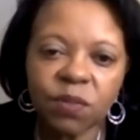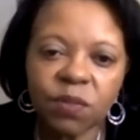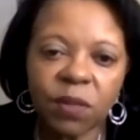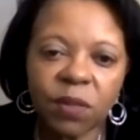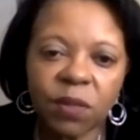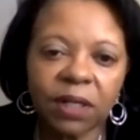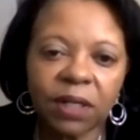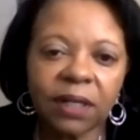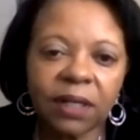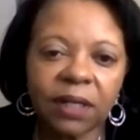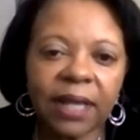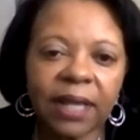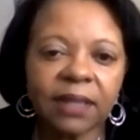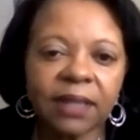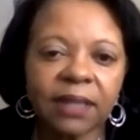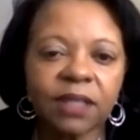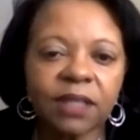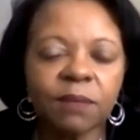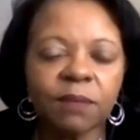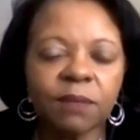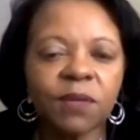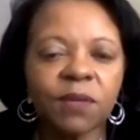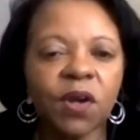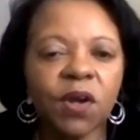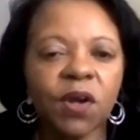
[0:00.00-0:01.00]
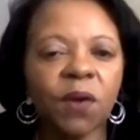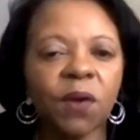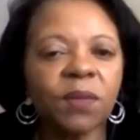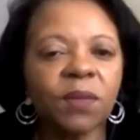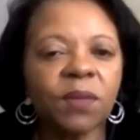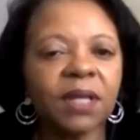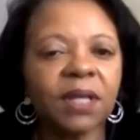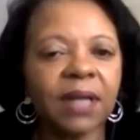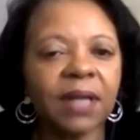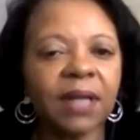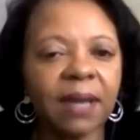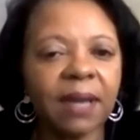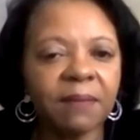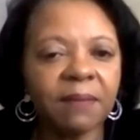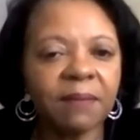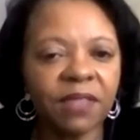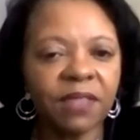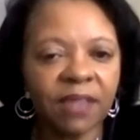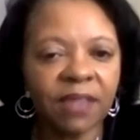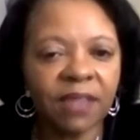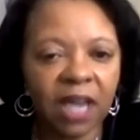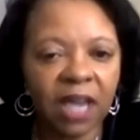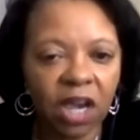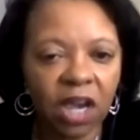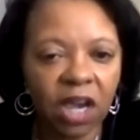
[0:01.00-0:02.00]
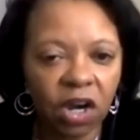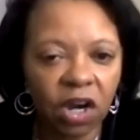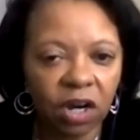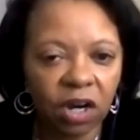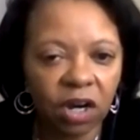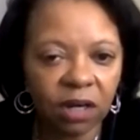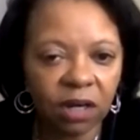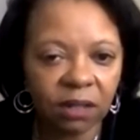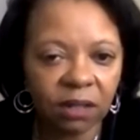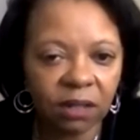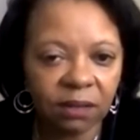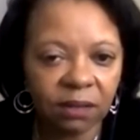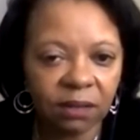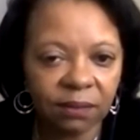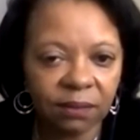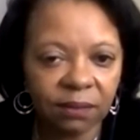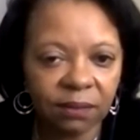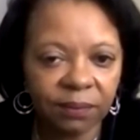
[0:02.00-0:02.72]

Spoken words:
I just want to let them know that I'm there.